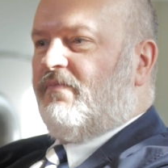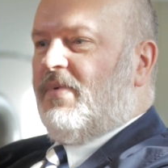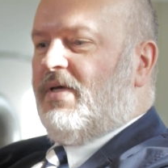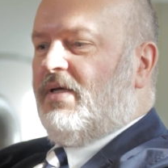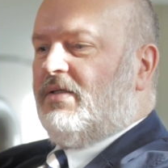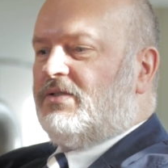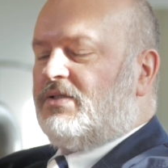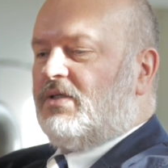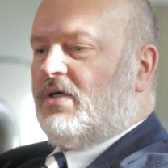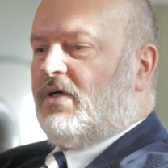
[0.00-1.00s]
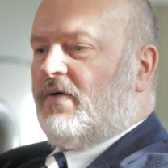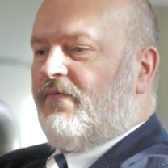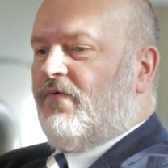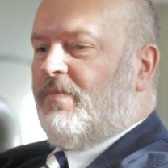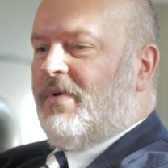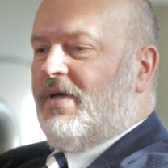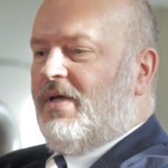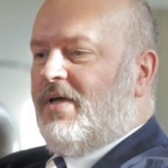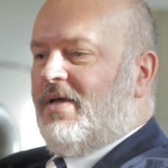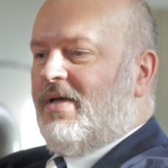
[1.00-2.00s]
means for
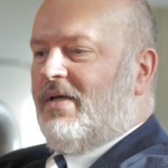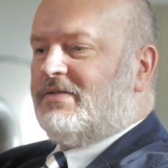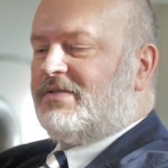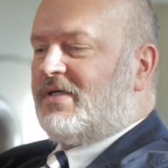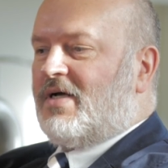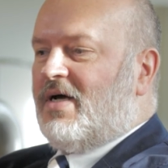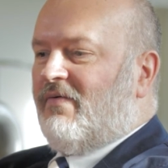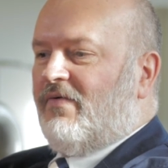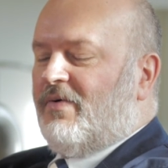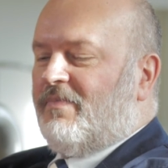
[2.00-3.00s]
me it's kind of